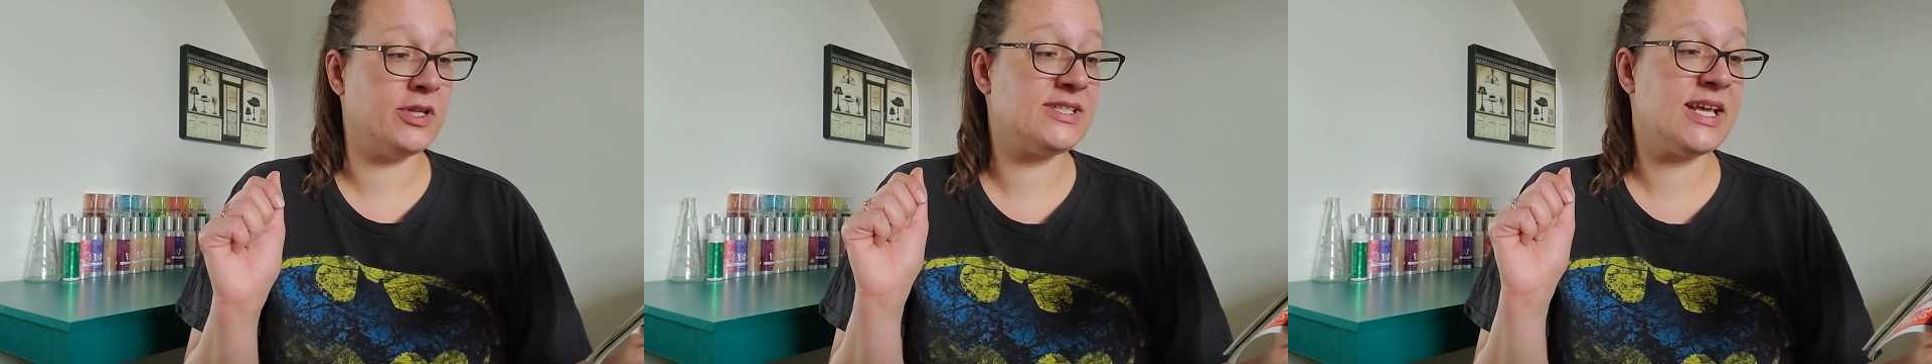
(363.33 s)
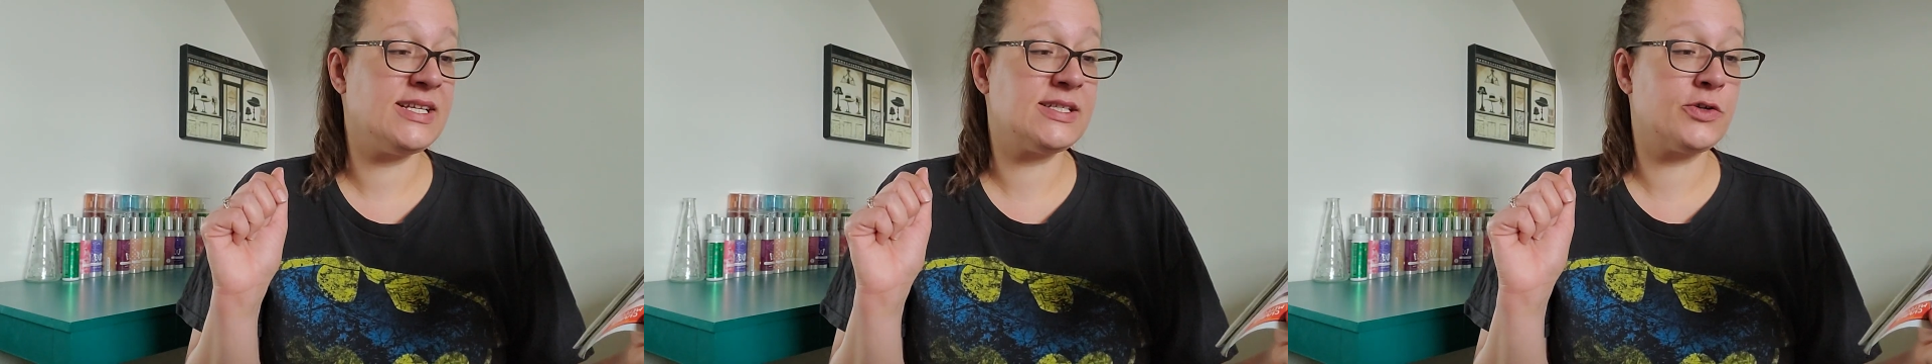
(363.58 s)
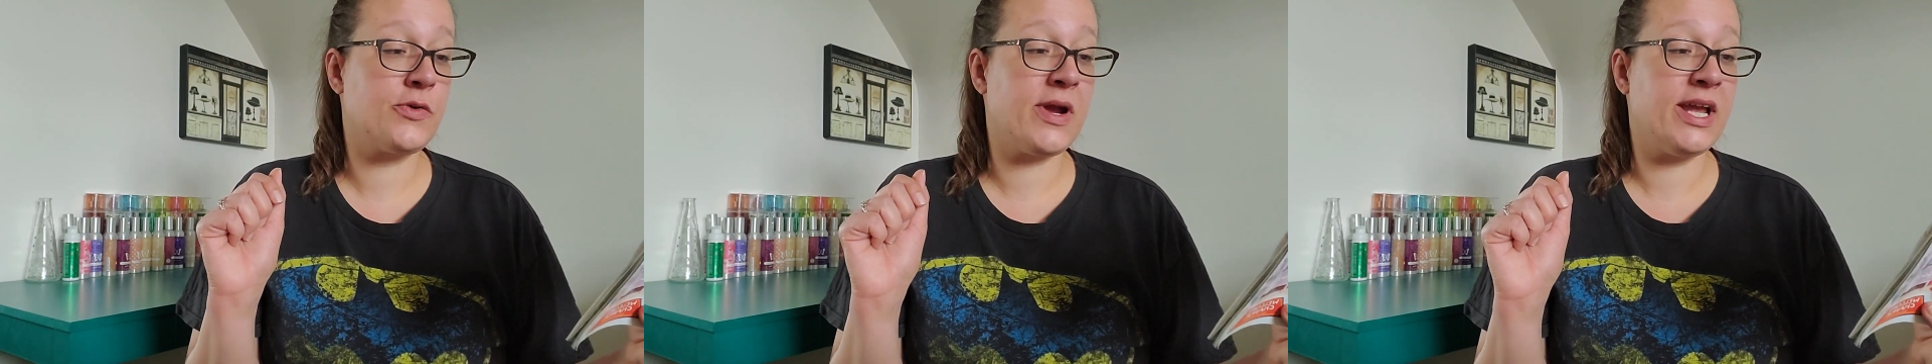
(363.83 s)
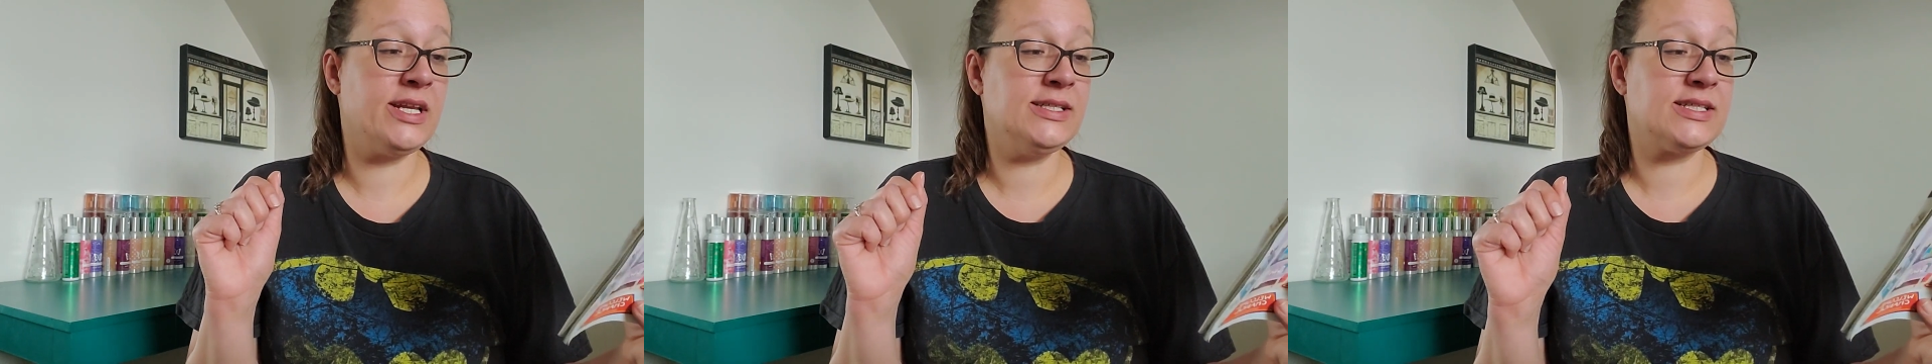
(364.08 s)
It says
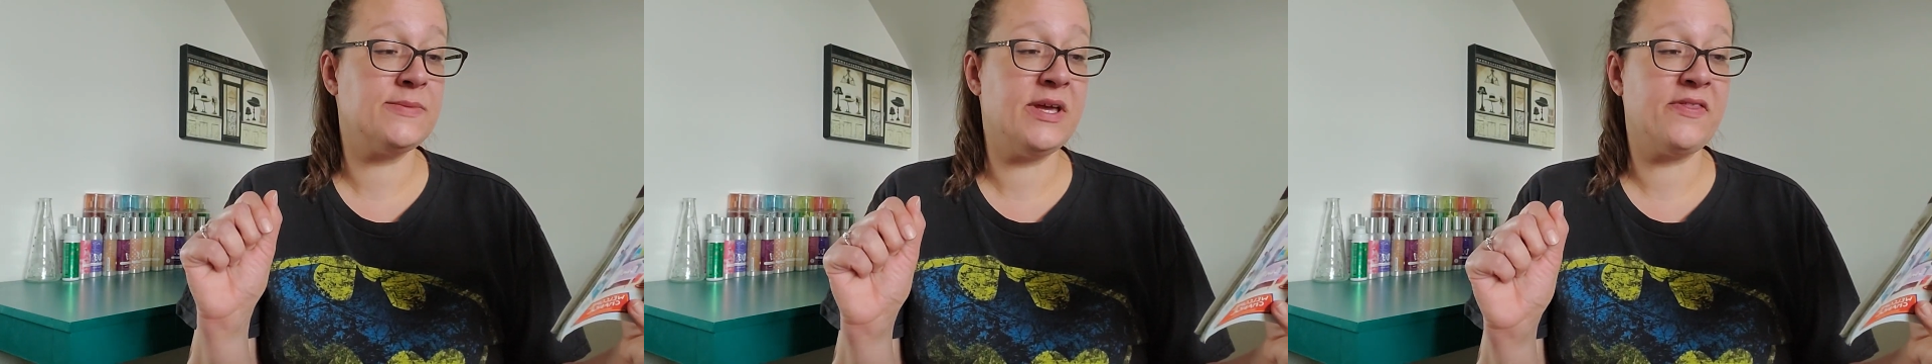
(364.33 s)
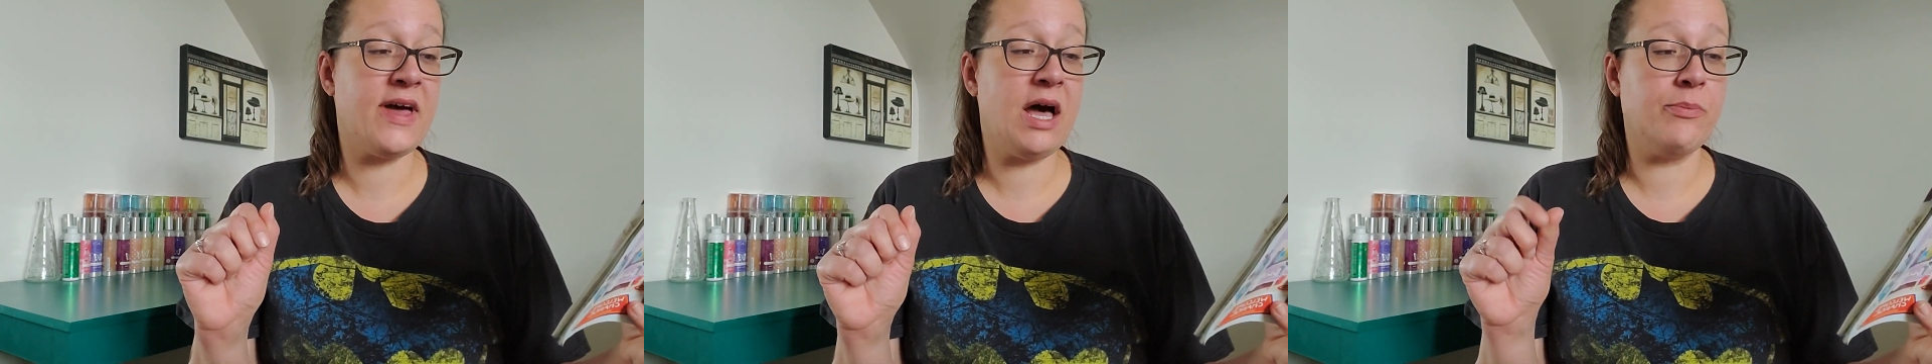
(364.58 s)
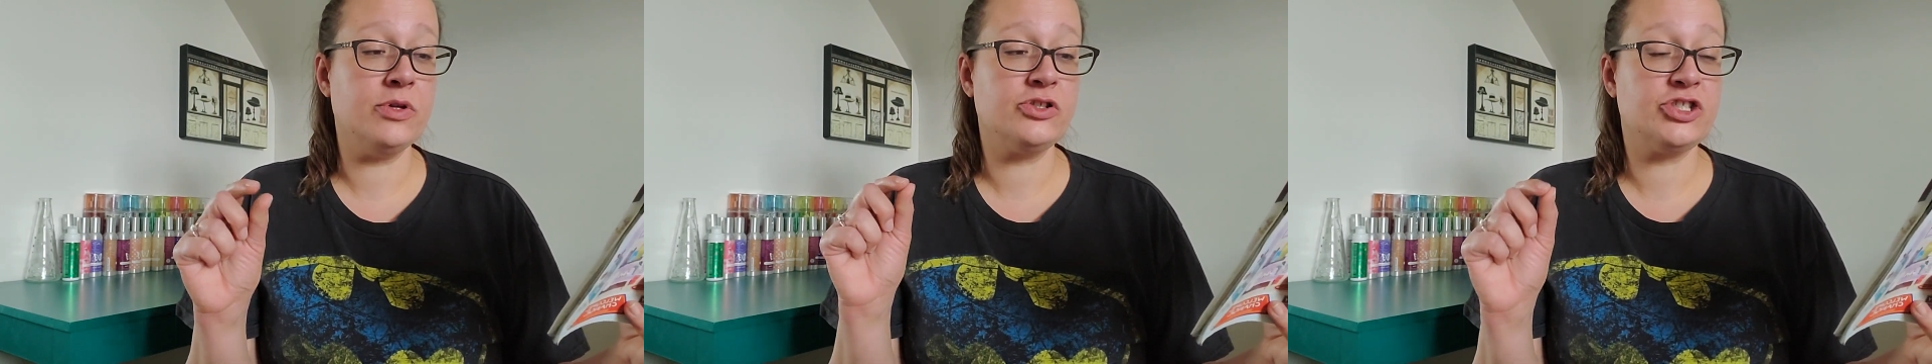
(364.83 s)
Granny Smith apple,